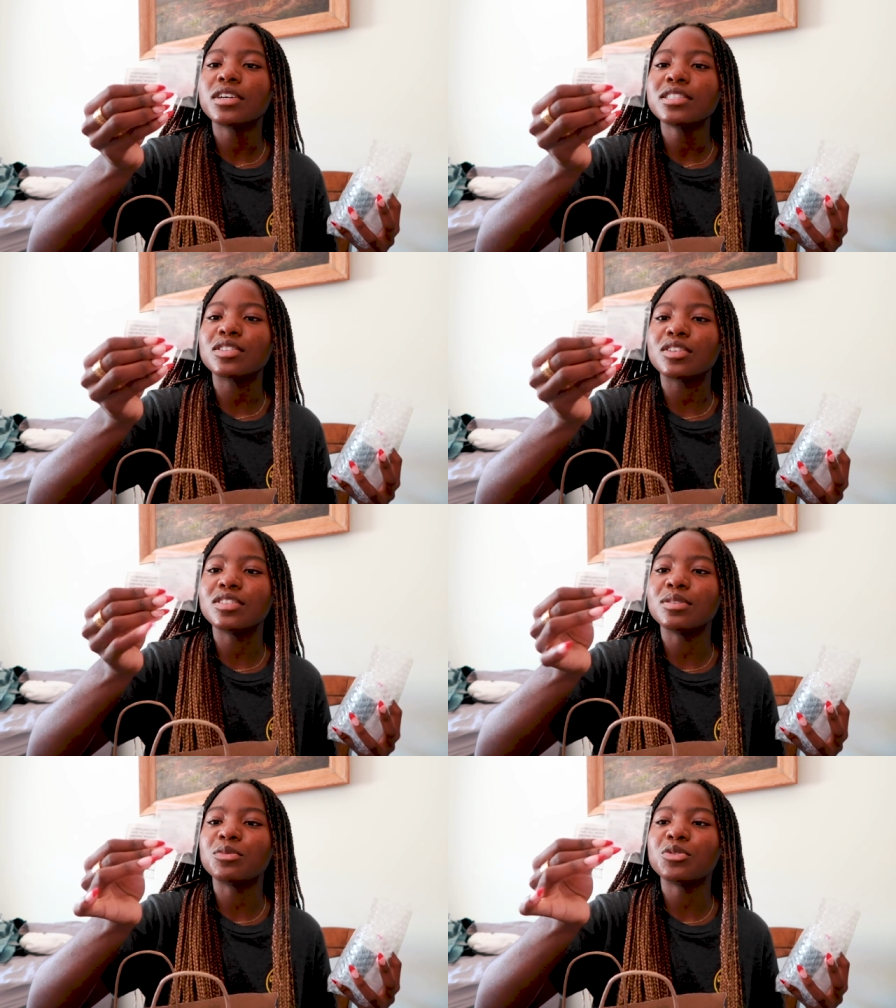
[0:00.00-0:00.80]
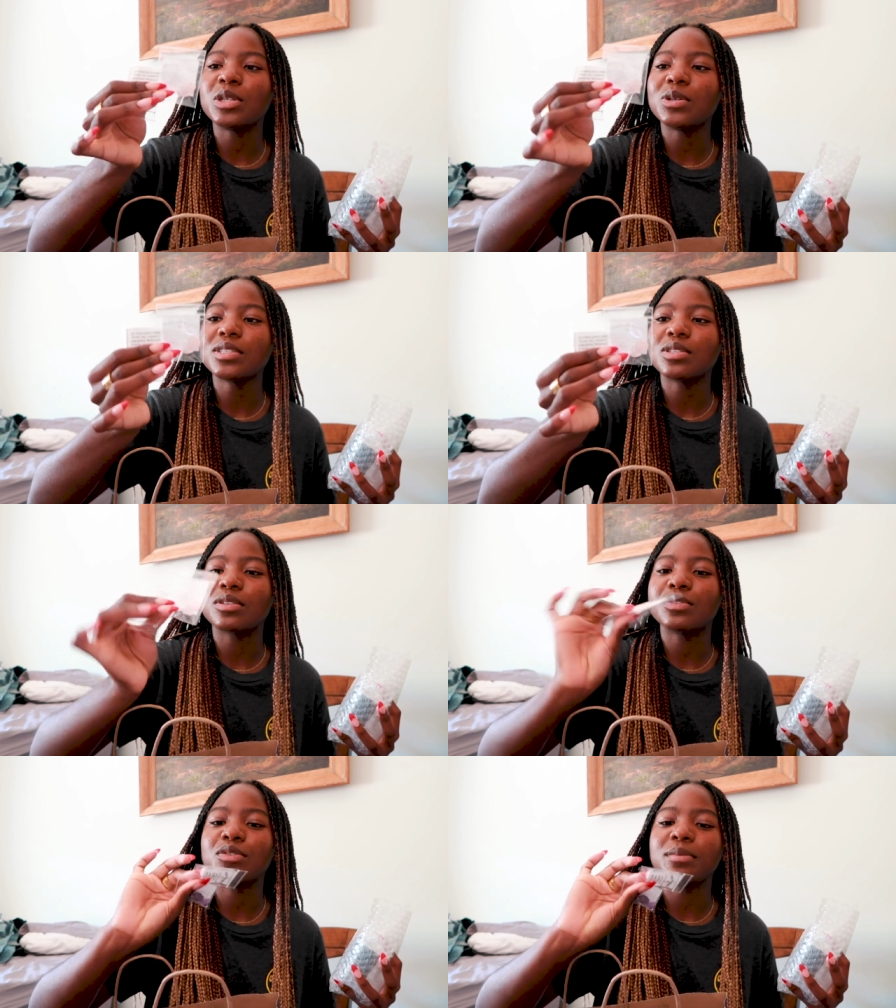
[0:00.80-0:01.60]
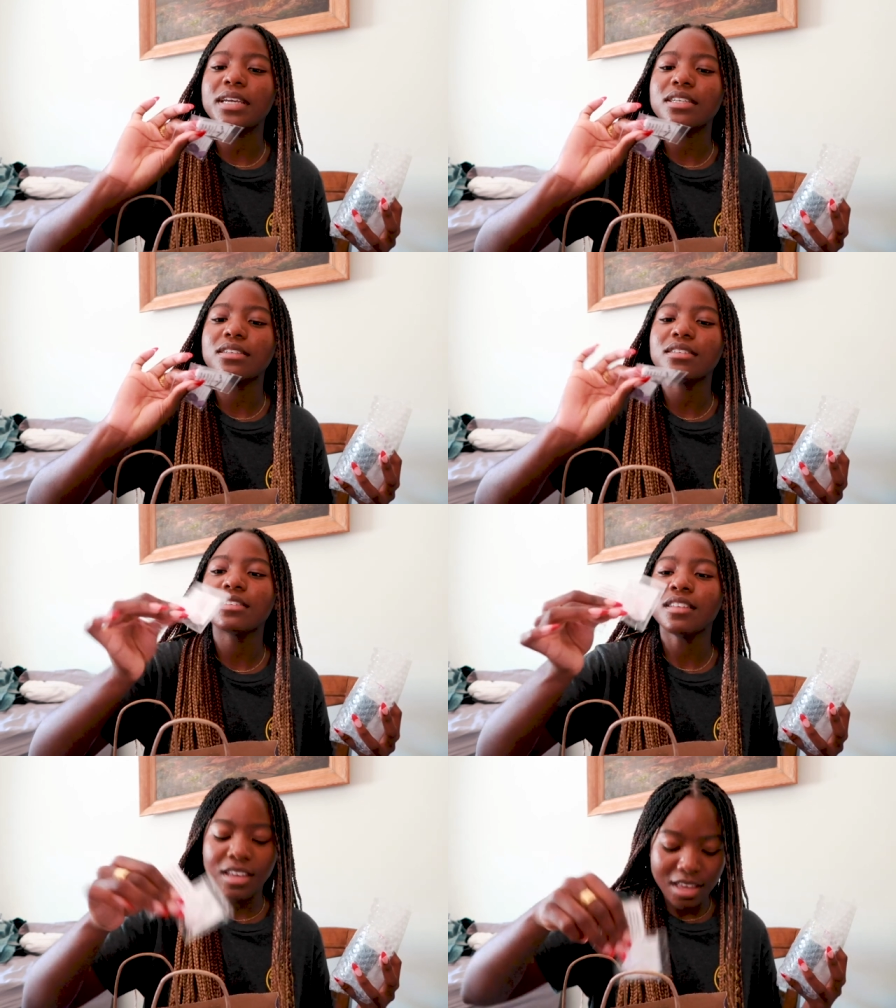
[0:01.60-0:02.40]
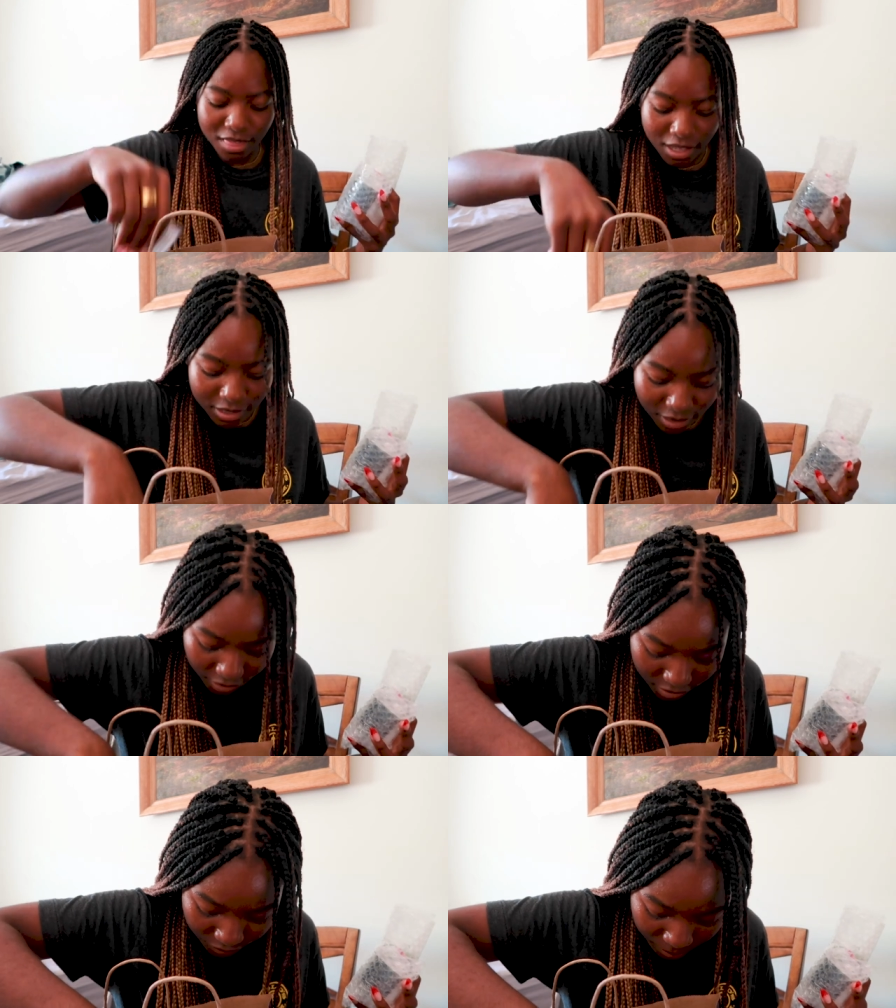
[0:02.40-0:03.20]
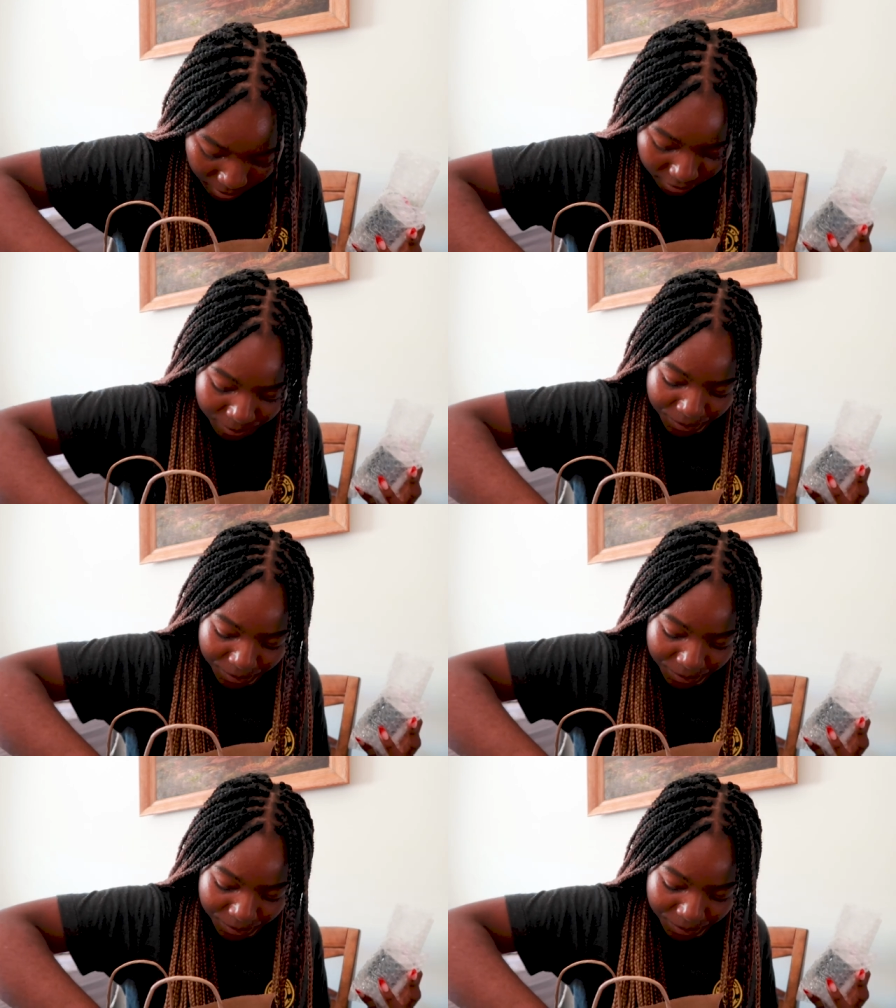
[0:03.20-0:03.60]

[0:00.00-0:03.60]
crystals, some free crystals for me. That's nice of them.